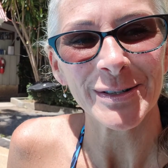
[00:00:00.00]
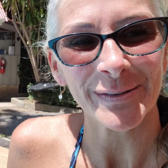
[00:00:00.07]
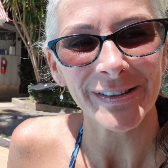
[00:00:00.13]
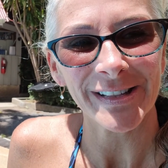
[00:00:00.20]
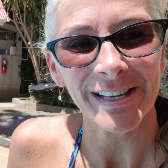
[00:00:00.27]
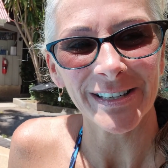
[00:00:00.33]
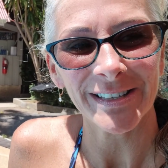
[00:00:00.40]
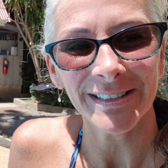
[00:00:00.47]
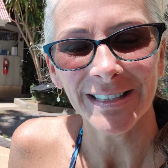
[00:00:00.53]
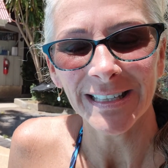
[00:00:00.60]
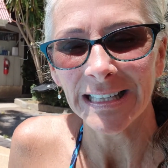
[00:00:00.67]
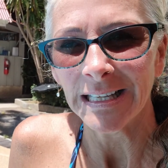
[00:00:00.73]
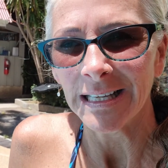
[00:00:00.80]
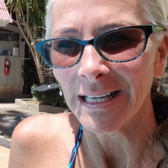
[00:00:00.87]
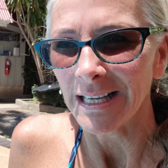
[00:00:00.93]
over there.
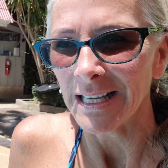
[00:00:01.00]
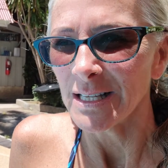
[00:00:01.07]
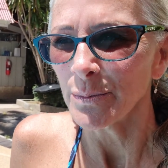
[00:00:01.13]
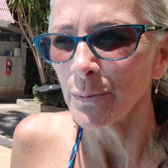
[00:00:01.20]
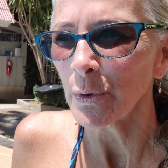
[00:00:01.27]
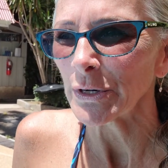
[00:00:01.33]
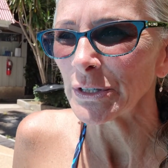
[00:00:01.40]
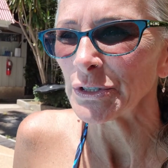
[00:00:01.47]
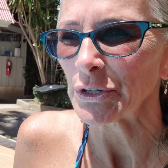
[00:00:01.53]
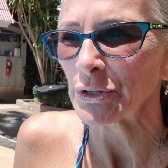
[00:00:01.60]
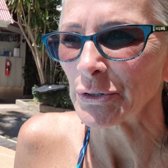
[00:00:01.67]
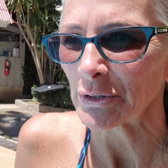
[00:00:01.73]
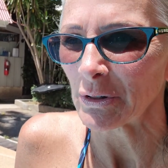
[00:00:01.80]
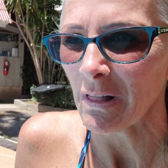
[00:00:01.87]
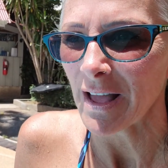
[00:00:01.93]
He's more
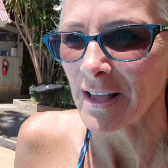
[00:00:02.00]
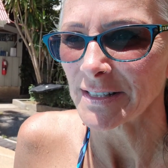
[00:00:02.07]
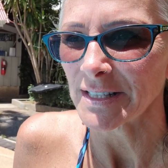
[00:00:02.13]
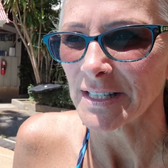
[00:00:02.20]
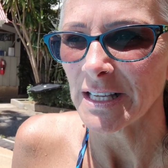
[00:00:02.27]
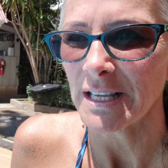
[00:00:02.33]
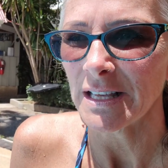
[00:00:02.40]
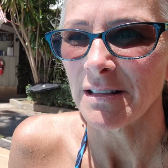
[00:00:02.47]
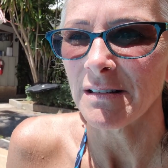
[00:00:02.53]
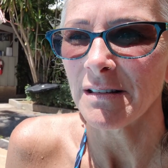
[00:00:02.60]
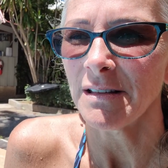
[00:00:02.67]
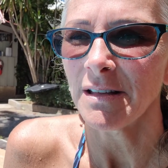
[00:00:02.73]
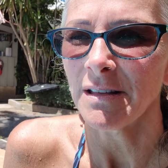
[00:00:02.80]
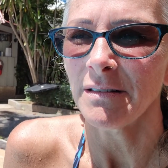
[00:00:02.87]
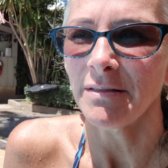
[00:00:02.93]
internalized. He
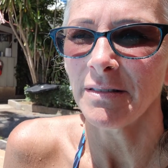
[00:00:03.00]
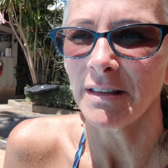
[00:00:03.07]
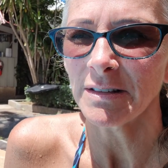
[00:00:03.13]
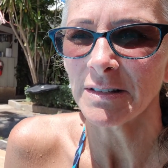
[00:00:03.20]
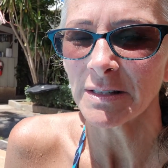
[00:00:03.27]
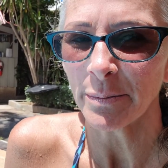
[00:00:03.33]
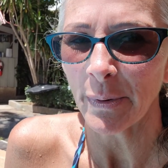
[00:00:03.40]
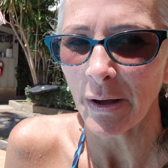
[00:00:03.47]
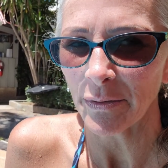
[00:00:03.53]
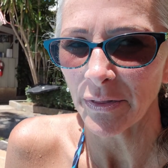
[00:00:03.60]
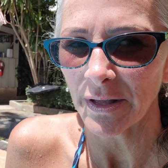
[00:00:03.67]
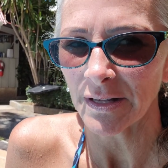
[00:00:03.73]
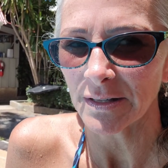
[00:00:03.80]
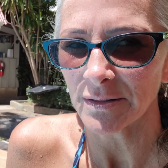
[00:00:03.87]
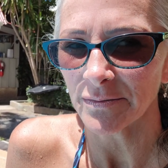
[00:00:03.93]
thinks about things